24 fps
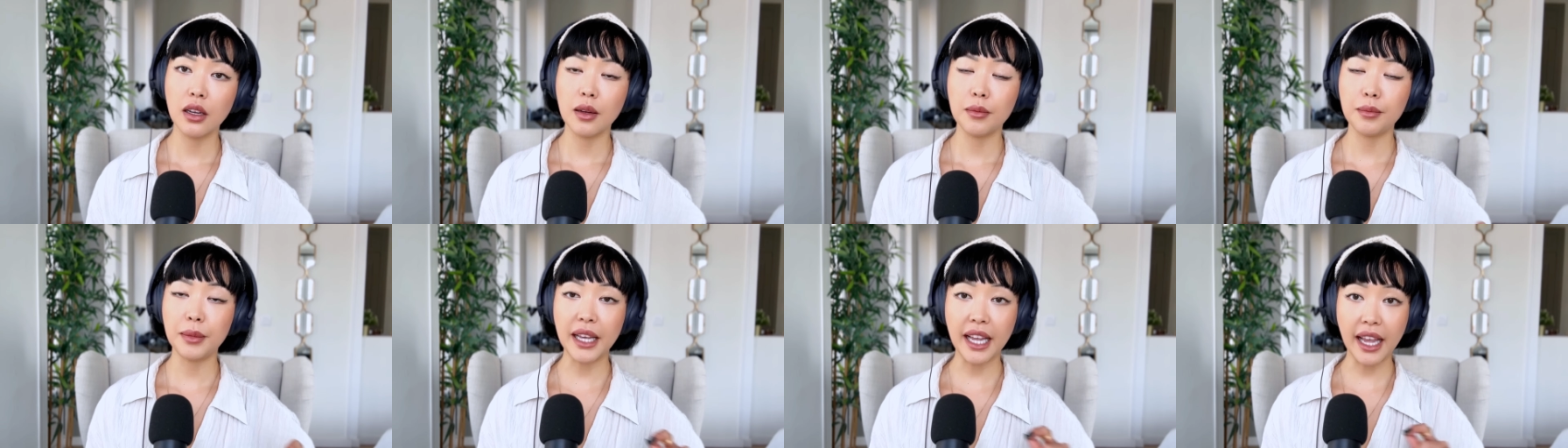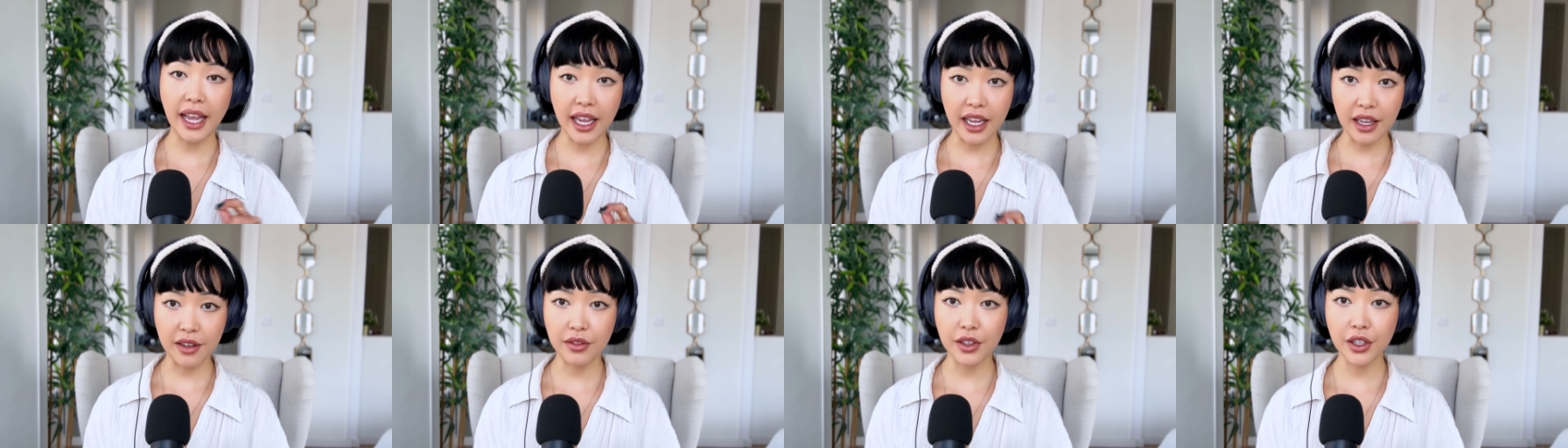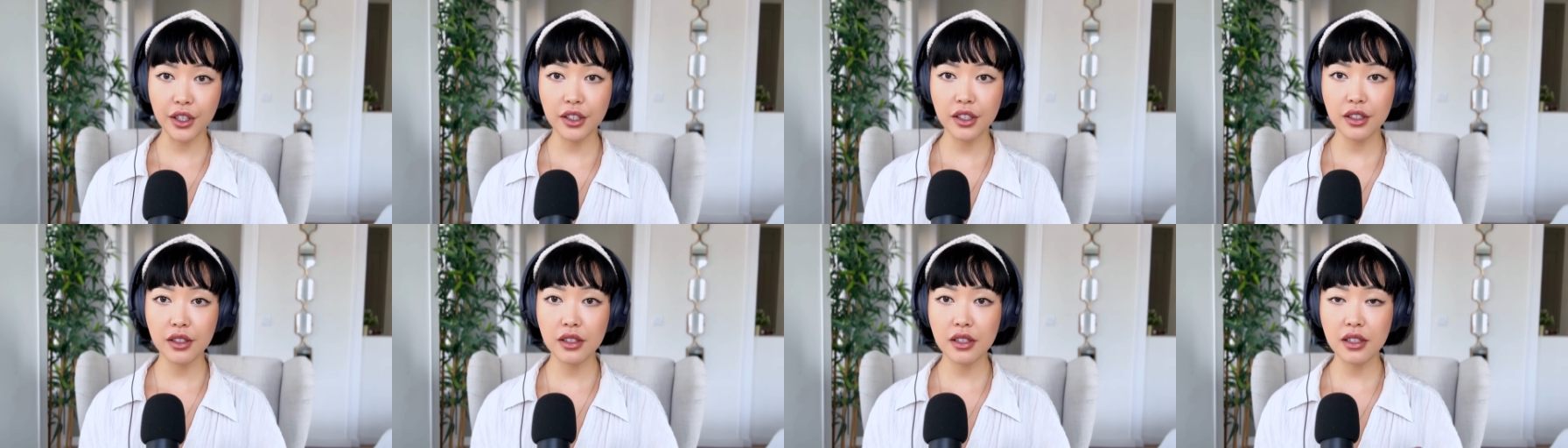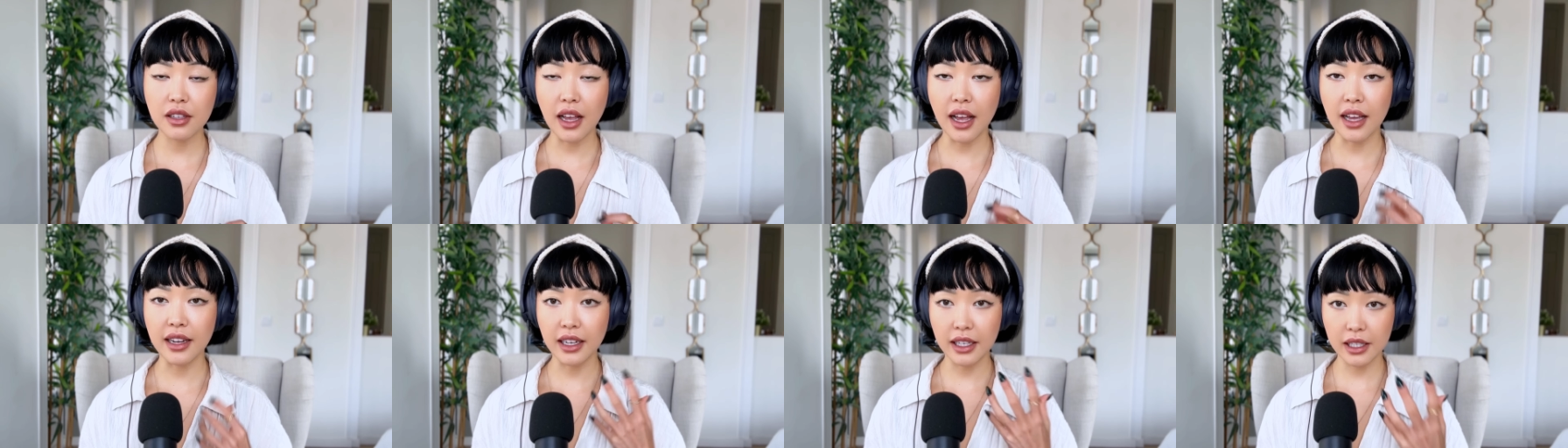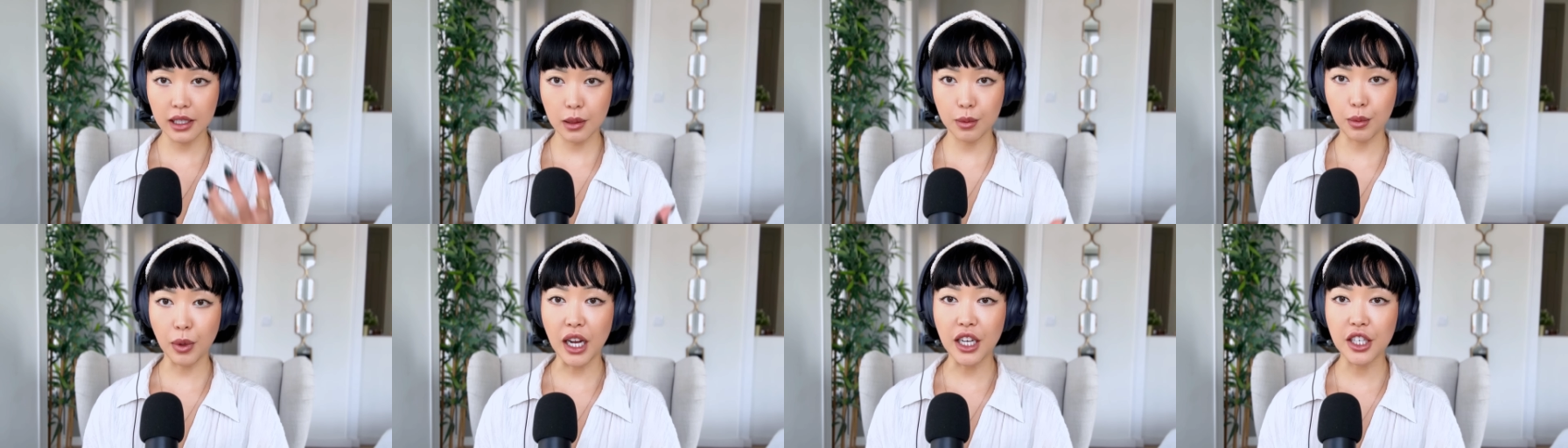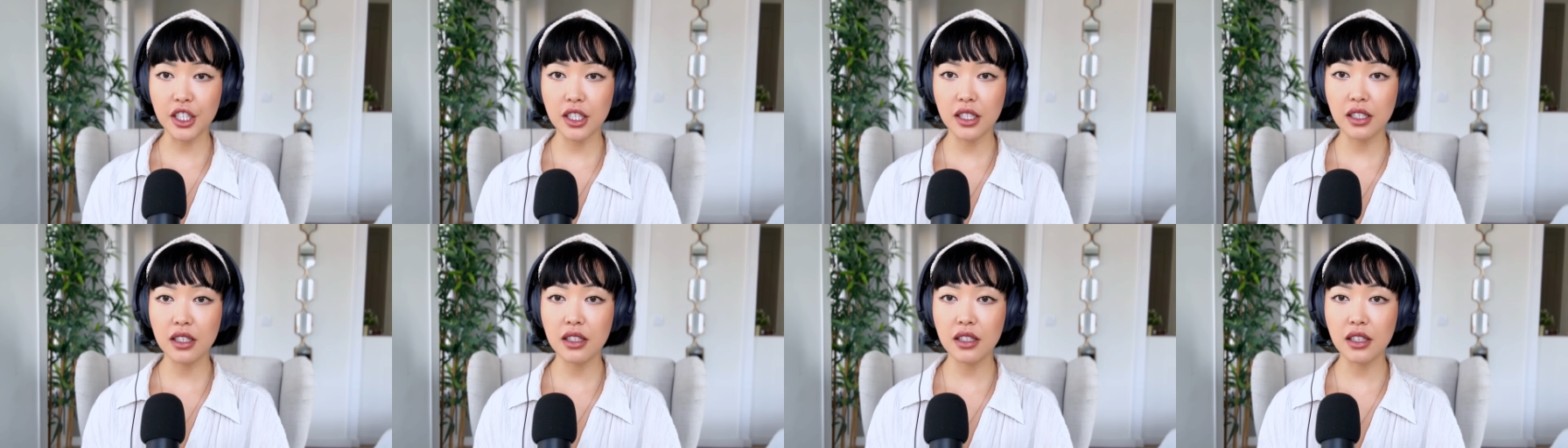behaviors and
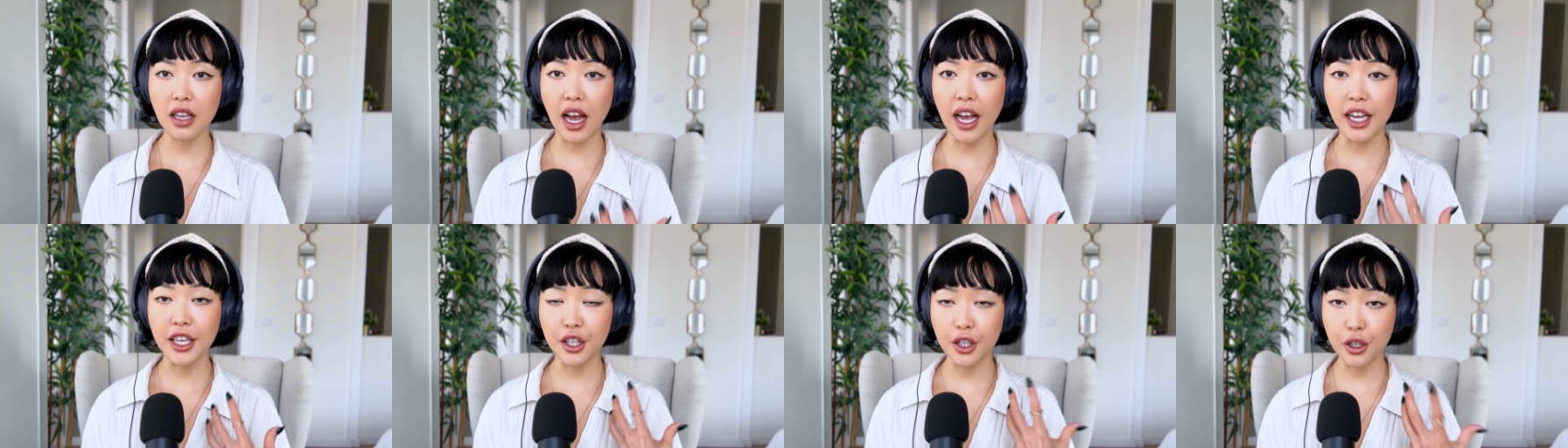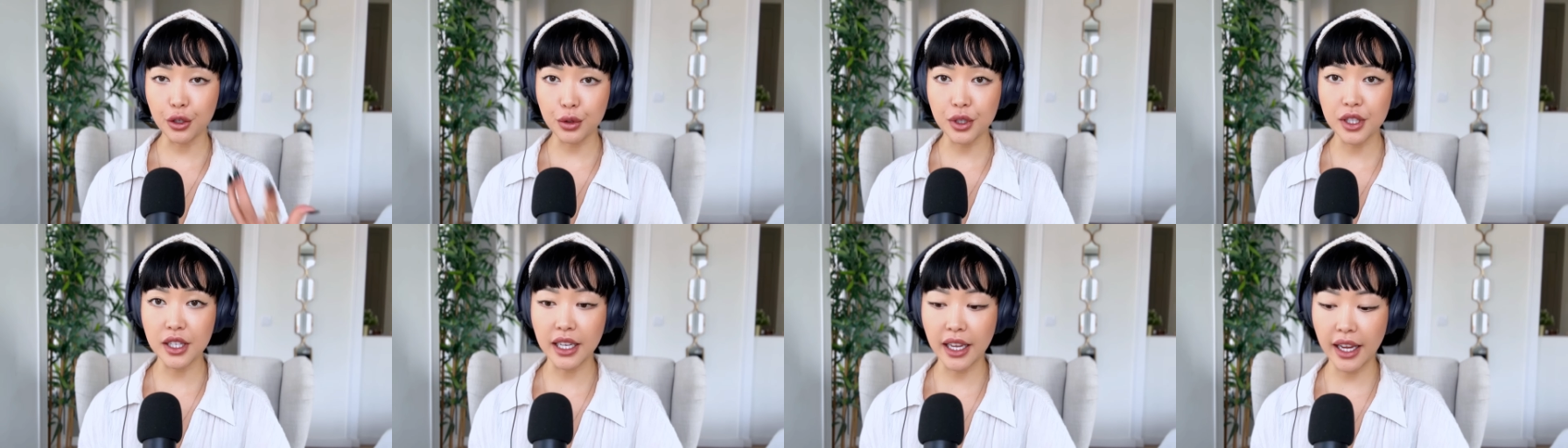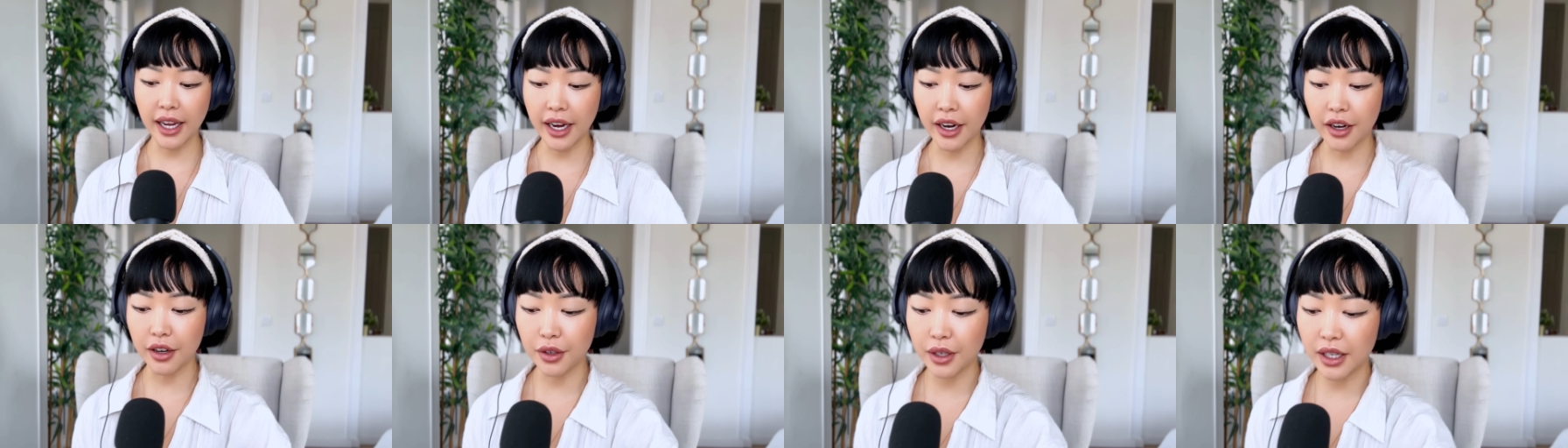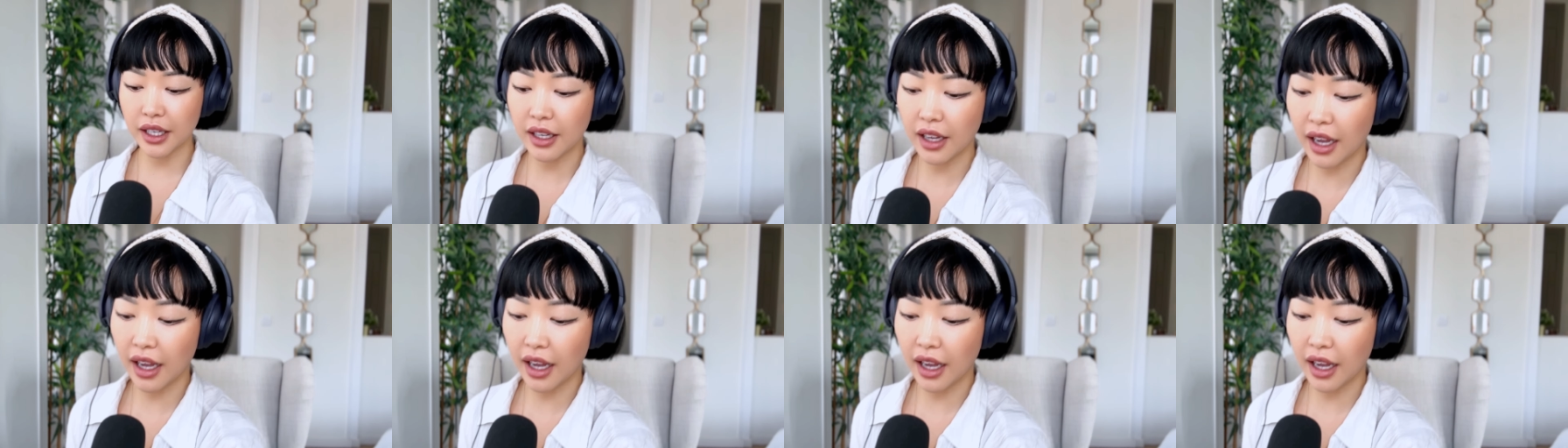expressions I used to carry,